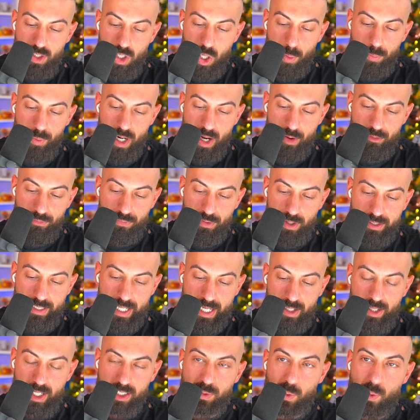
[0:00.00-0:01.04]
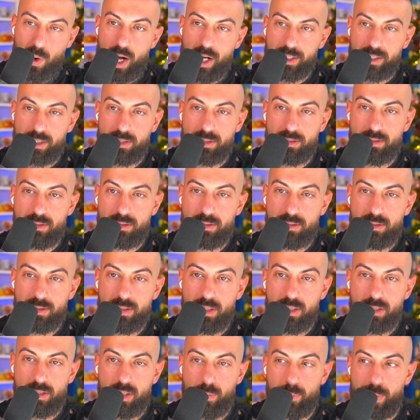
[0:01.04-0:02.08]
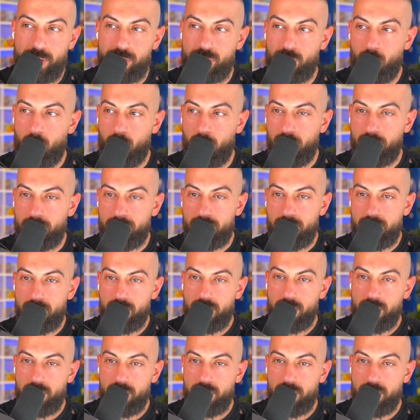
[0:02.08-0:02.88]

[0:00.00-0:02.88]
Hope you're having fun. Thank you guys for watching. That means the world.